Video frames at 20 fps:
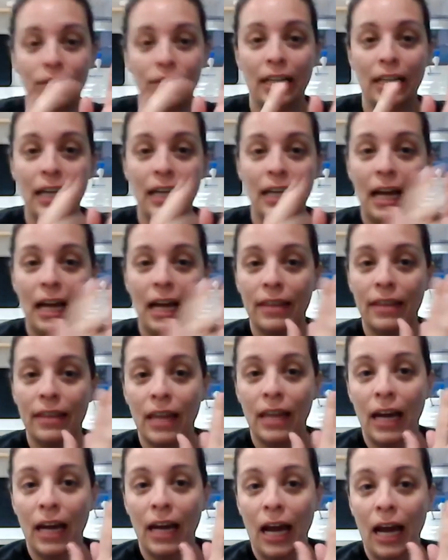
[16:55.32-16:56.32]
it, and then
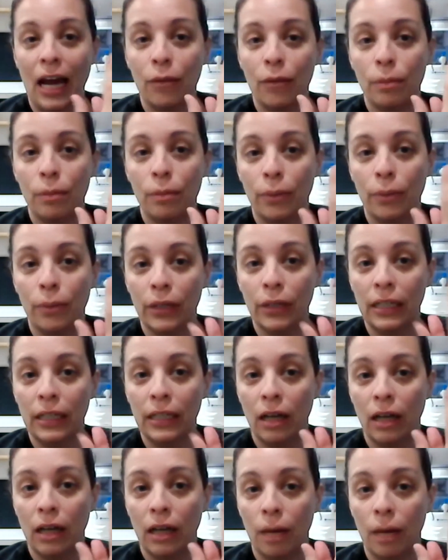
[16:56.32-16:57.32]
I would put it
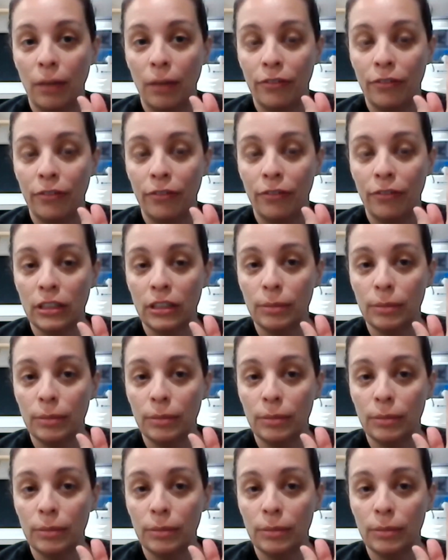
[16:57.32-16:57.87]
on my fingertips